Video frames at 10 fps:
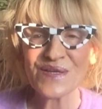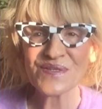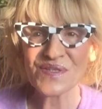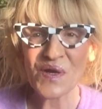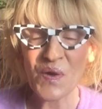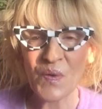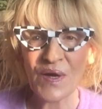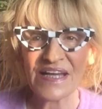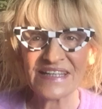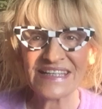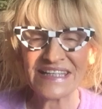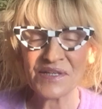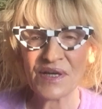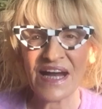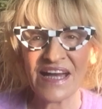So
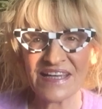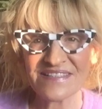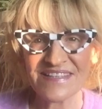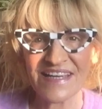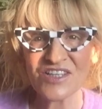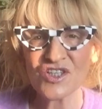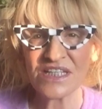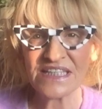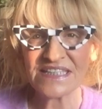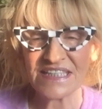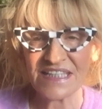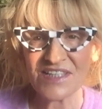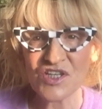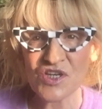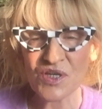here I essentially
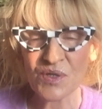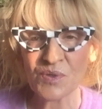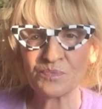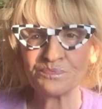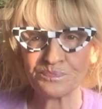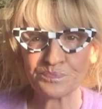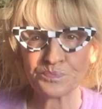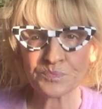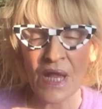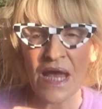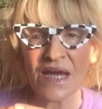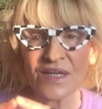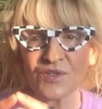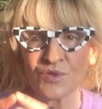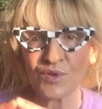teach you
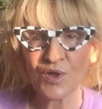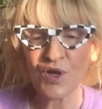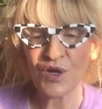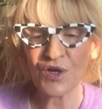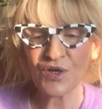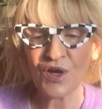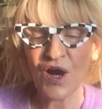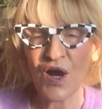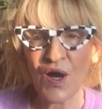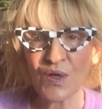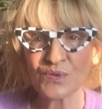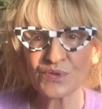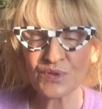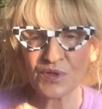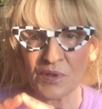to learn how
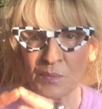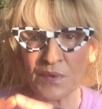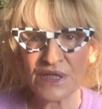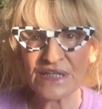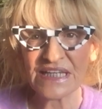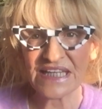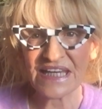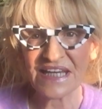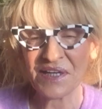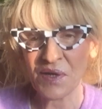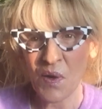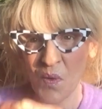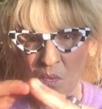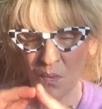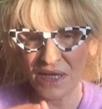to communicate
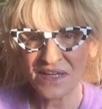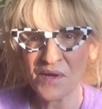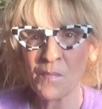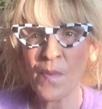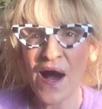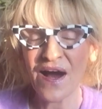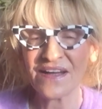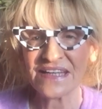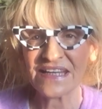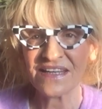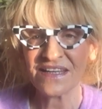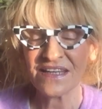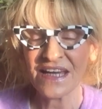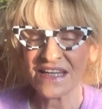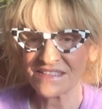with your body,
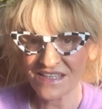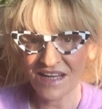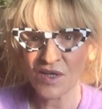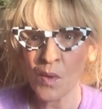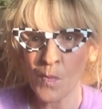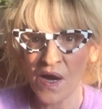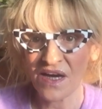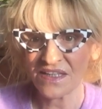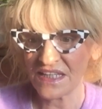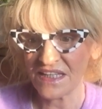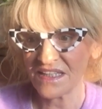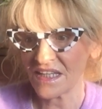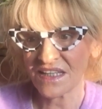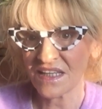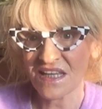and tell your body
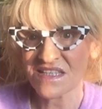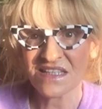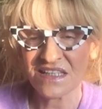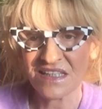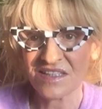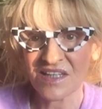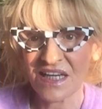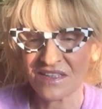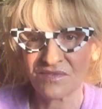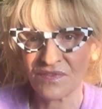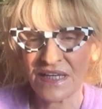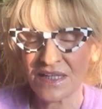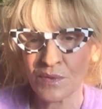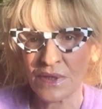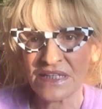that it doesn't need to get
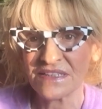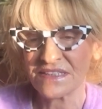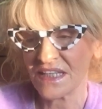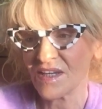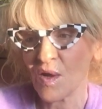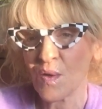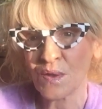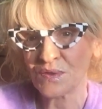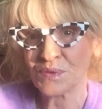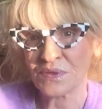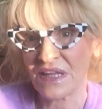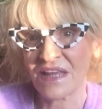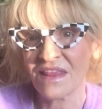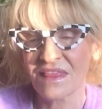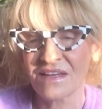fat or anything, or too
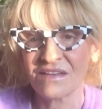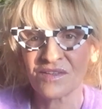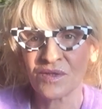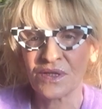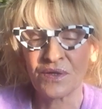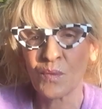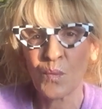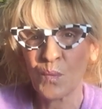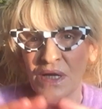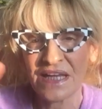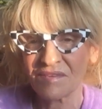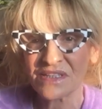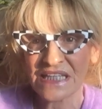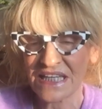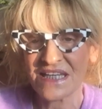thin, or
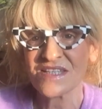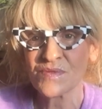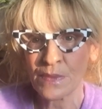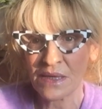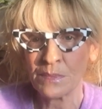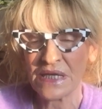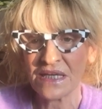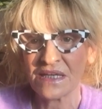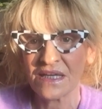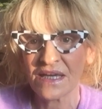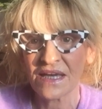whatever the case may be.